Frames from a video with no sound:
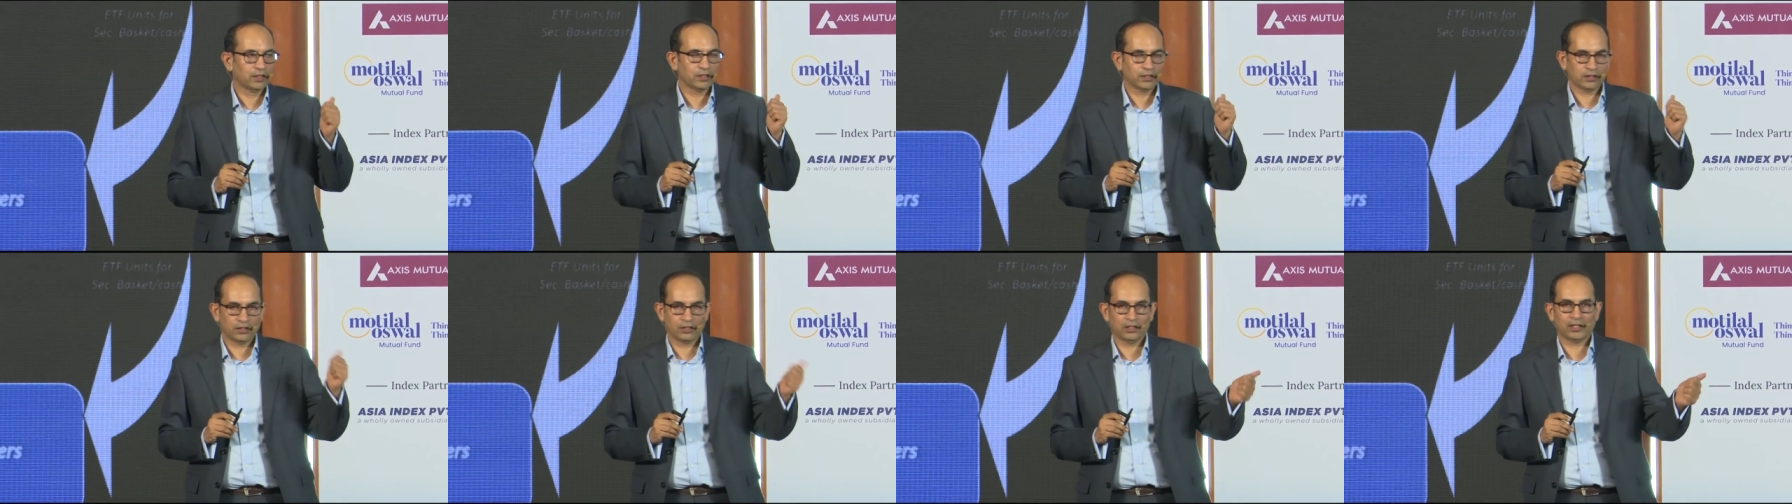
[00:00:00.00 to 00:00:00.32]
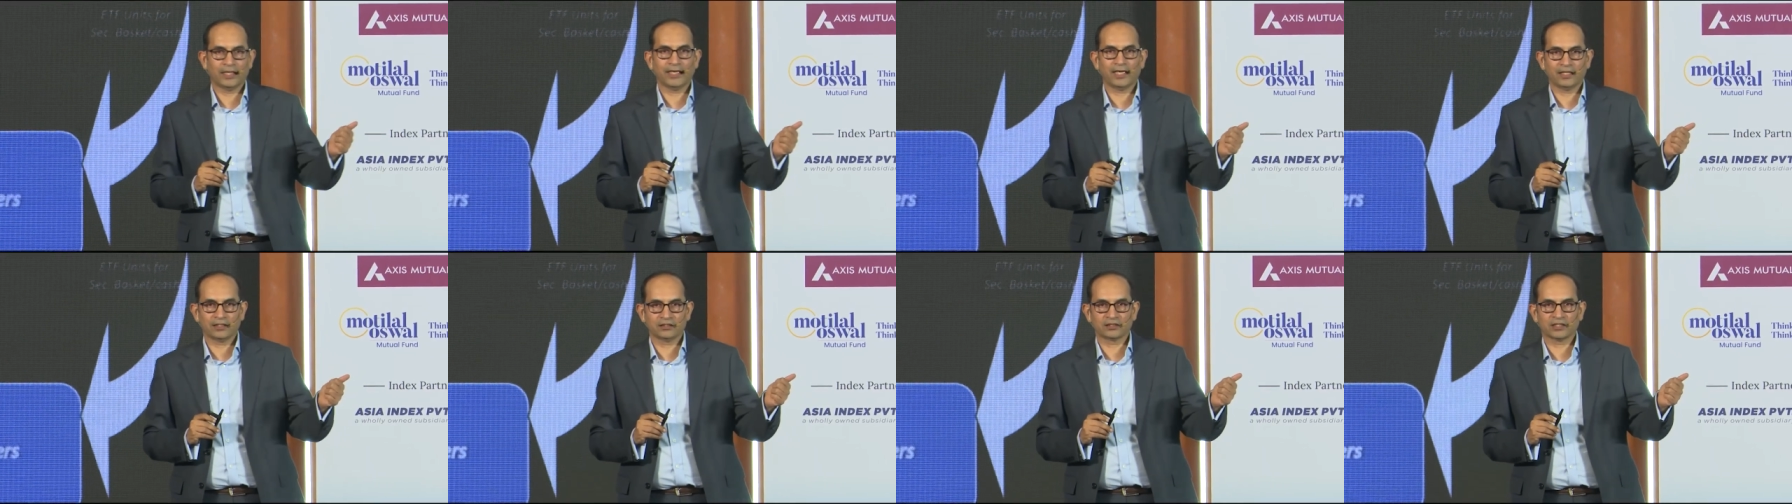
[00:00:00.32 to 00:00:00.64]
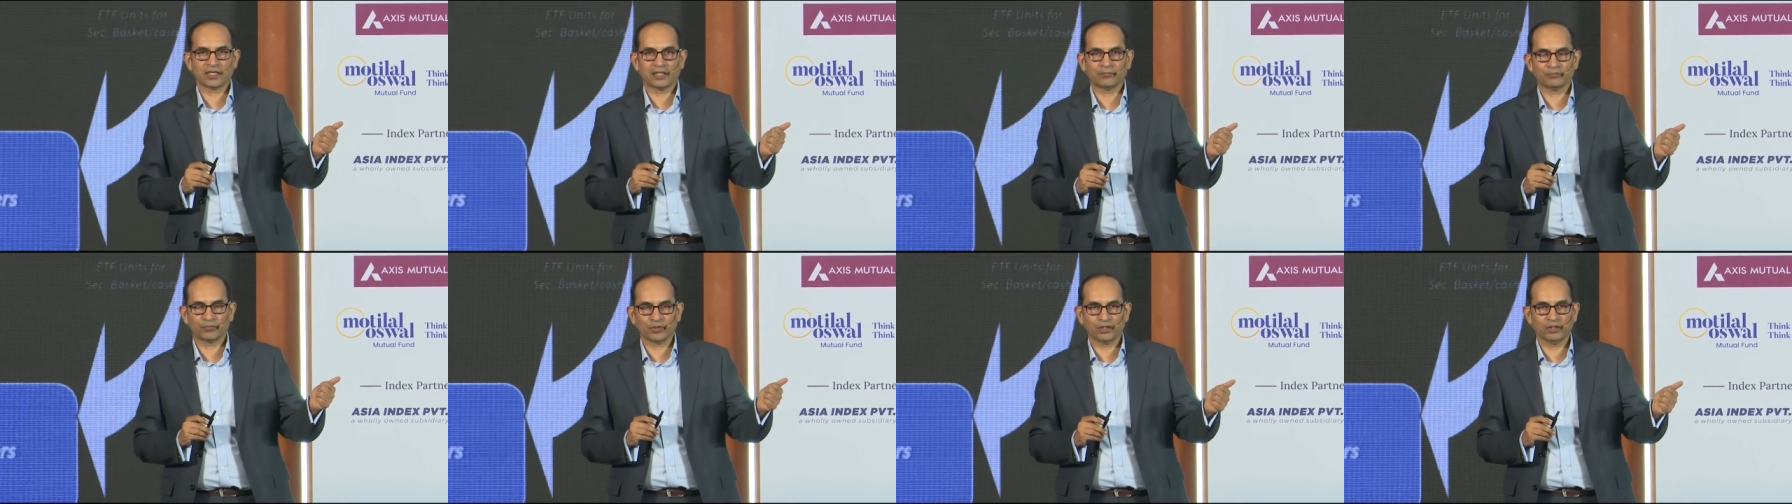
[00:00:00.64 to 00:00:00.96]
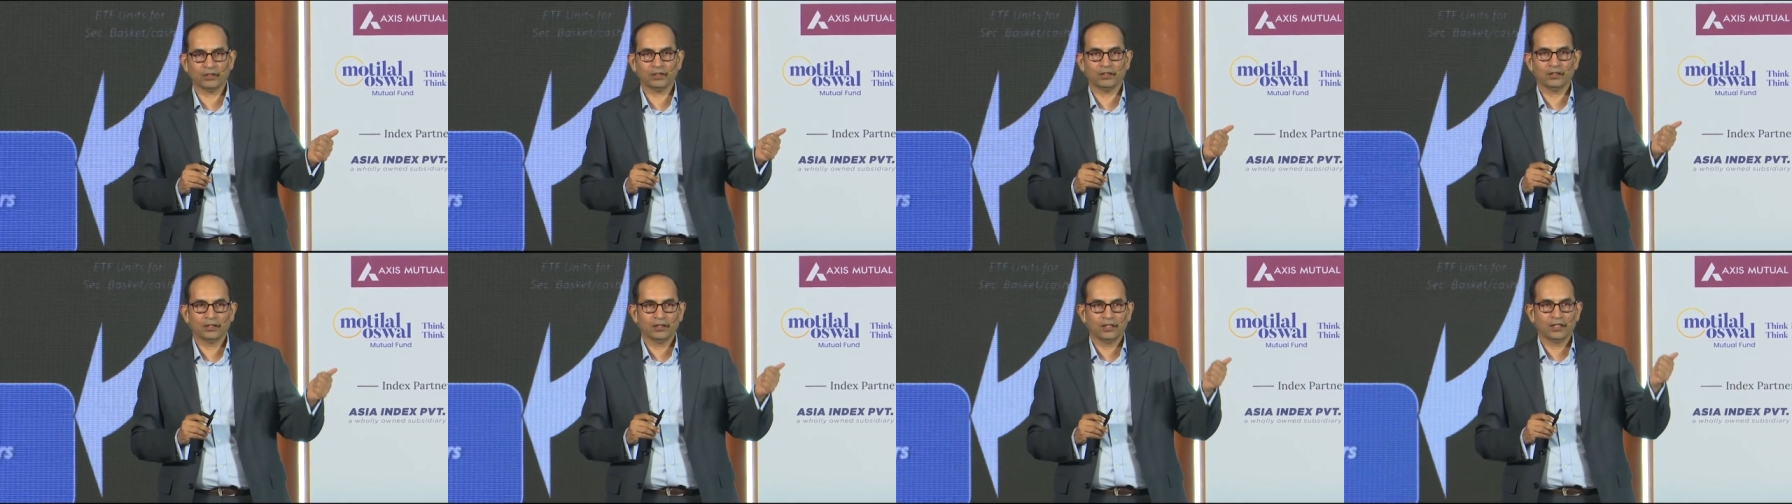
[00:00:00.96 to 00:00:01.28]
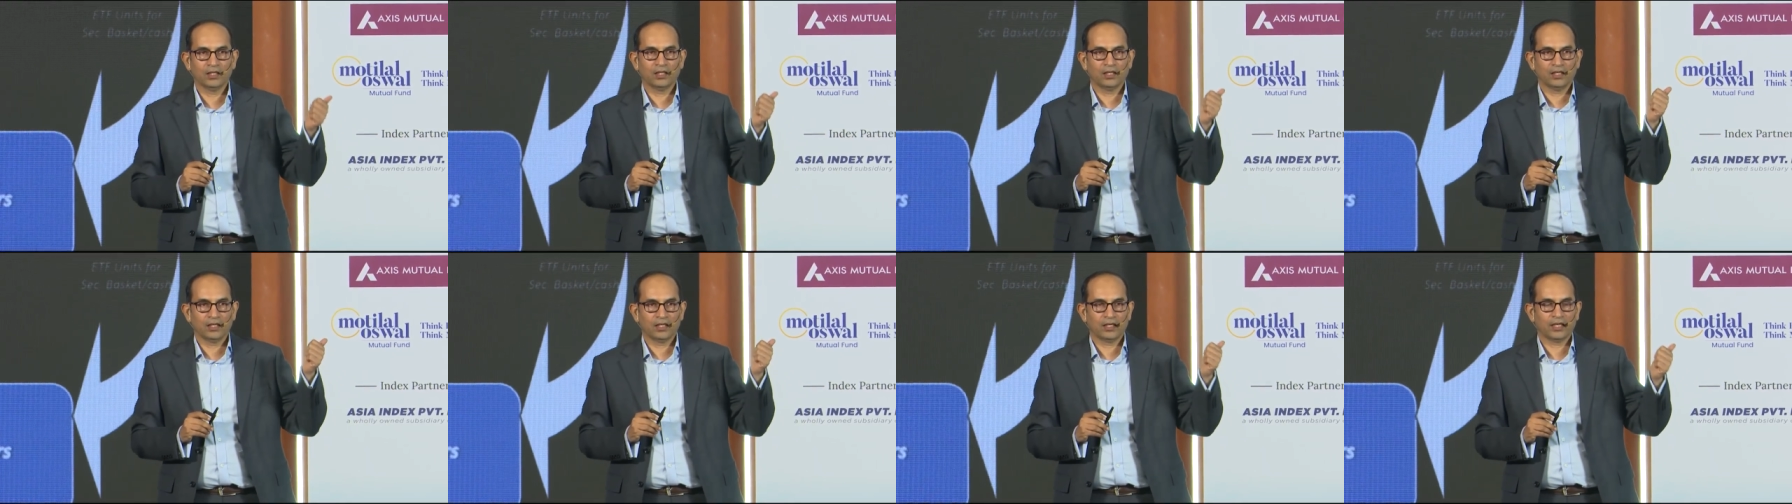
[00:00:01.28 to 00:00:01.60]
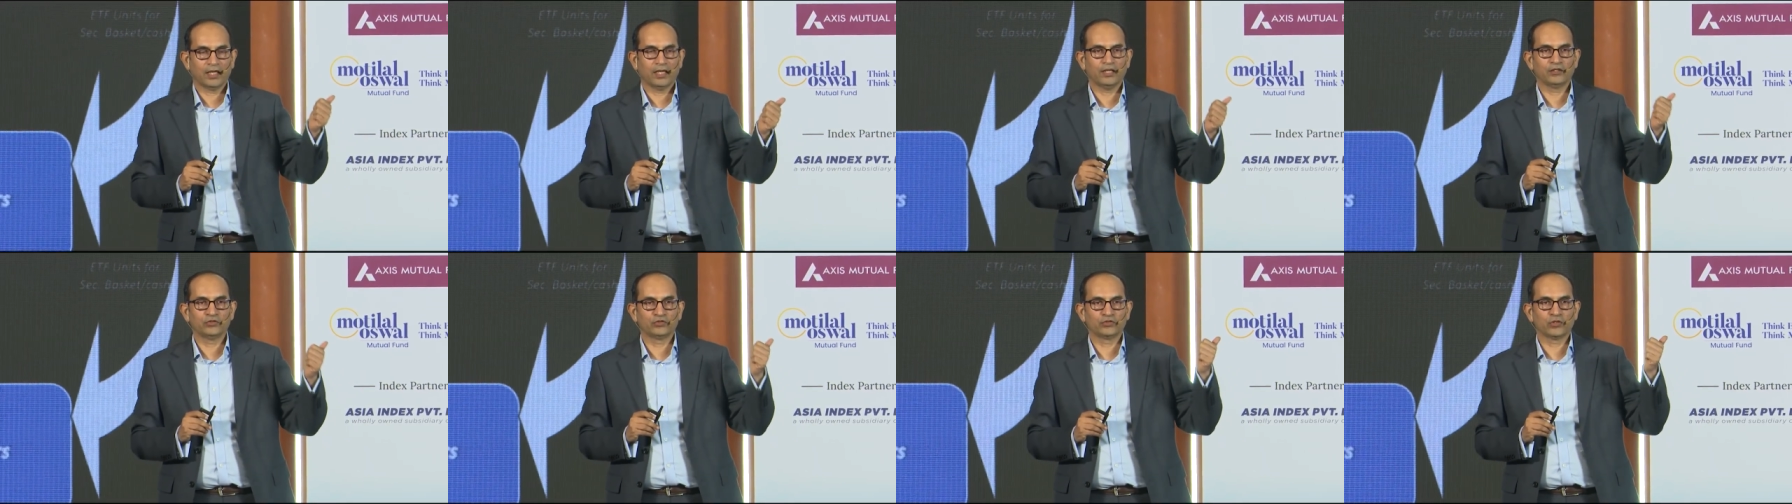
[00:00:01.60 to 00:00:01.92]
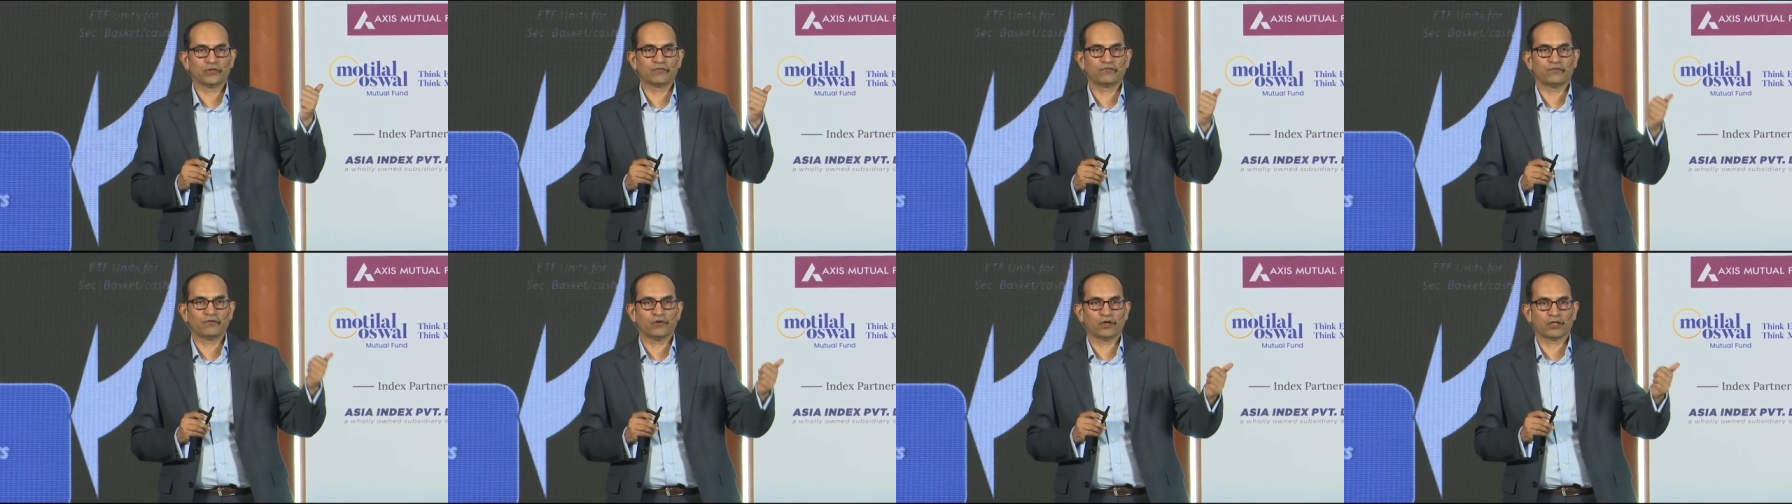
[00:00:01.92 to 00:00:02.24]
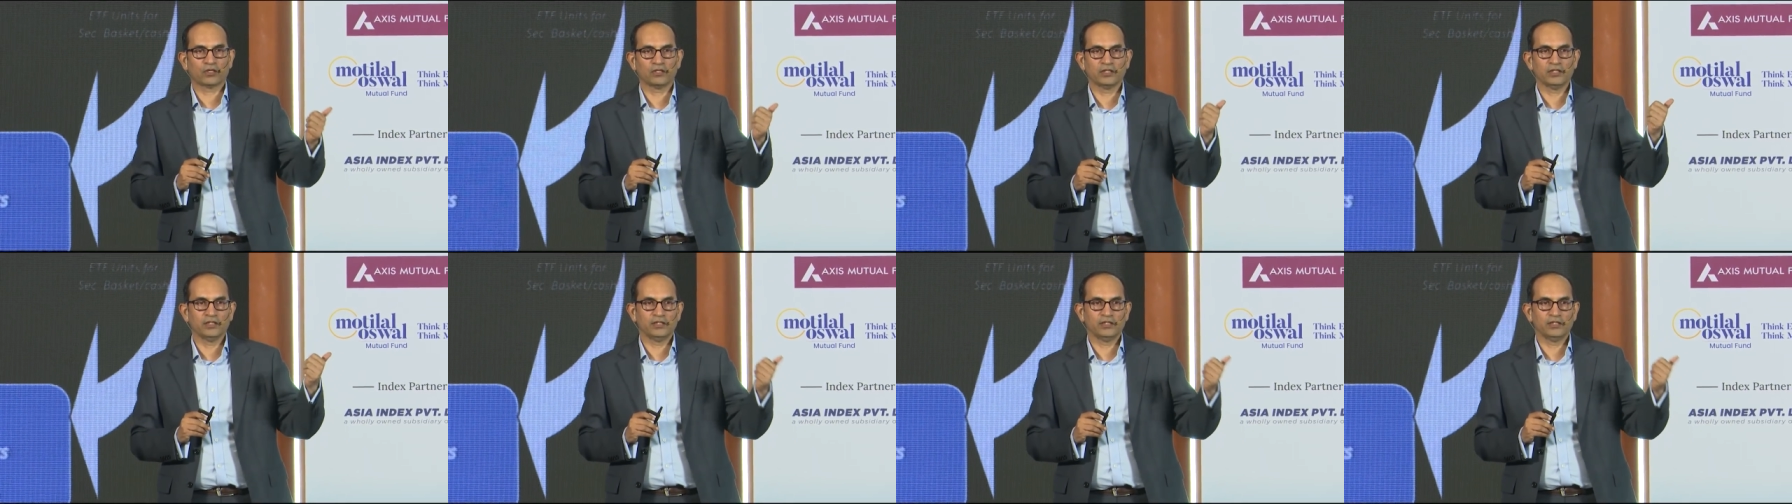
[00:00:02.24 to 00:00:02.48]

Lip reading: Great example is your foreign